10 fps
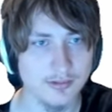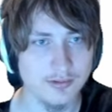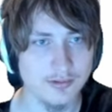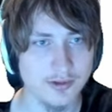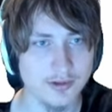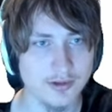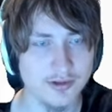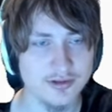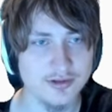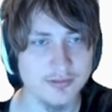Login.
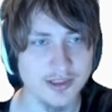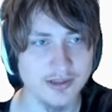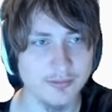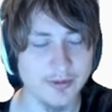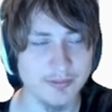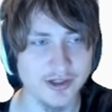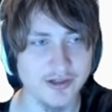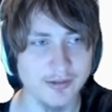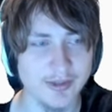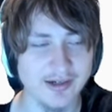This could be a little bit
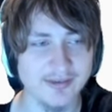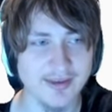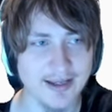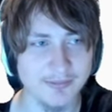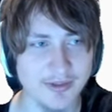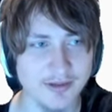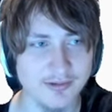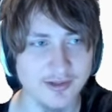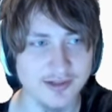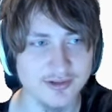prettier, but I guess the
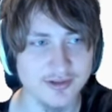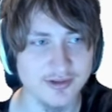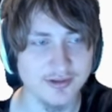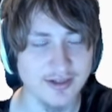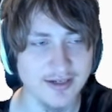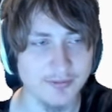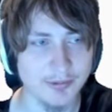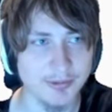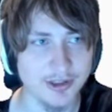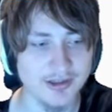admin section doesn't have to
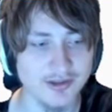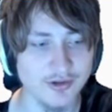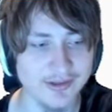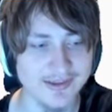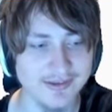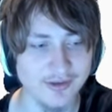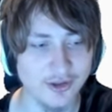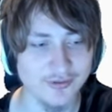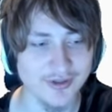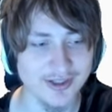be pretty. And you know what? This
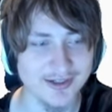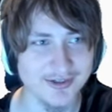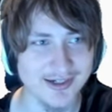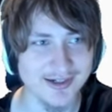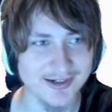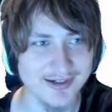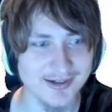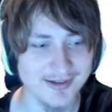looks really good right here.